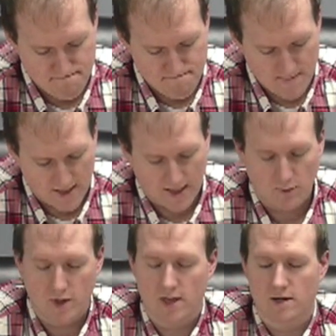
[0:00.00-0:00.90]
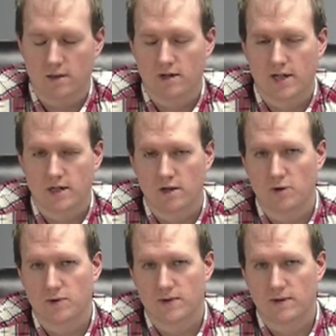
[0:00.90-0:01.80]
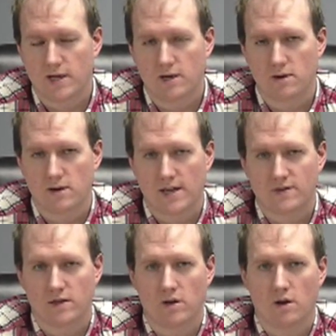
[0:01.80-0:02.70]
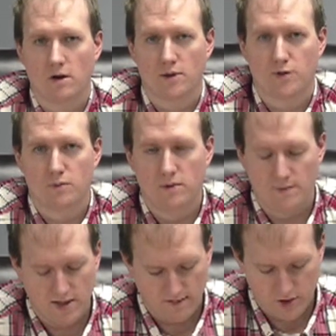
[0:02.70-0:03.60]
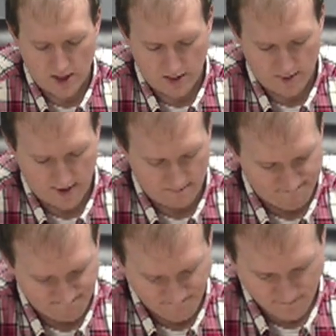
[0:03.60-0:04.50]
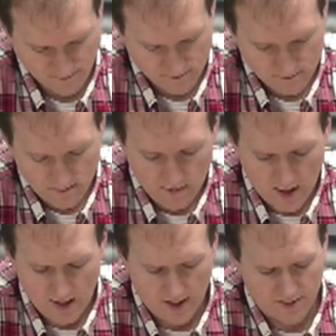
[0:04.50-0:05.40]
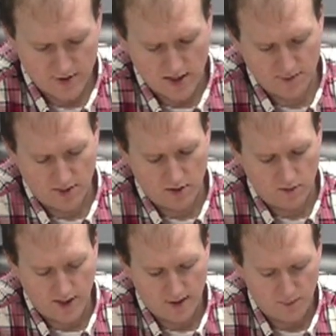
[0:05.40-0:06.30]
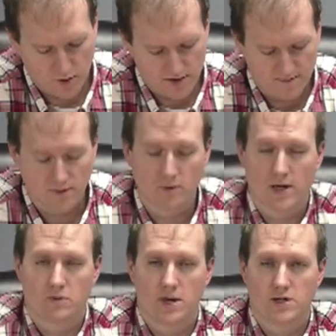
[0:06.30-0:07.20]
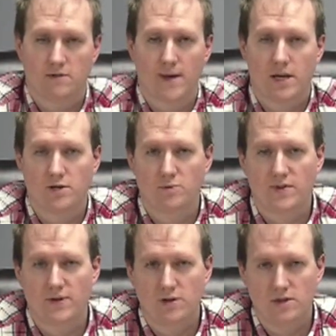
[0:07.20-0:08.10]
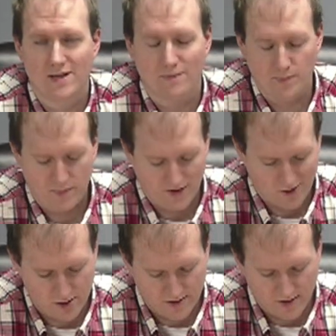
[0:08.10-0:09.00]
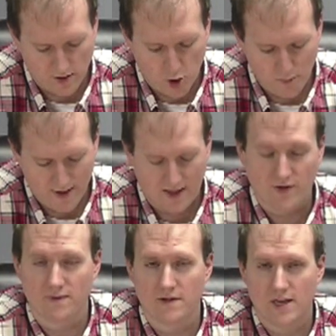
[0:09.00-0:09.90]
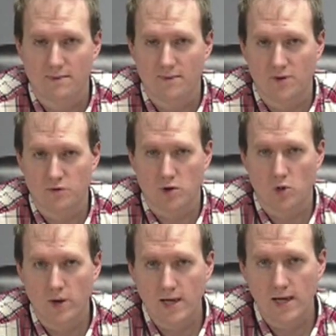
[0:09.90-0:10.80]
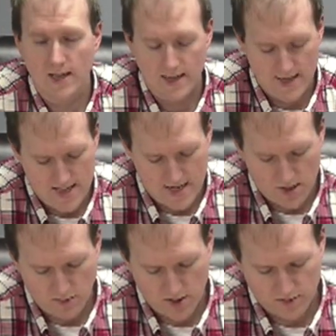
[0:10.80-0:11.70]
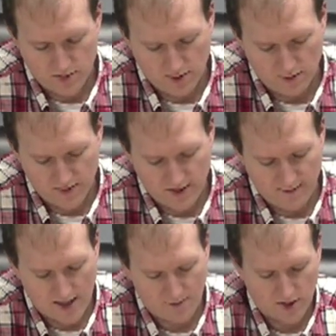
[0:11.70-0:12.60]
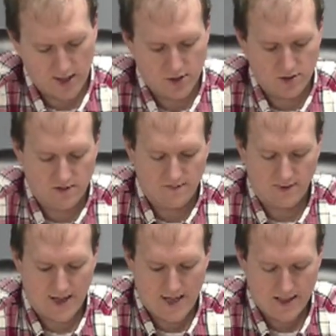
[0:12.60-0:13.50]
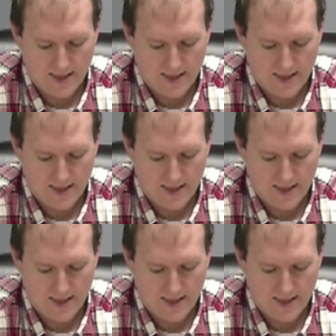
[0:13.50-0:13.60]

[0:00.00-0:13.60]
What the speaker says: And again, we are collecting those here at City Hall through the month of January. I also talked about we had posted for a recreation manager position. That position is still open as of the time of this recording. We are still receiving applications for that.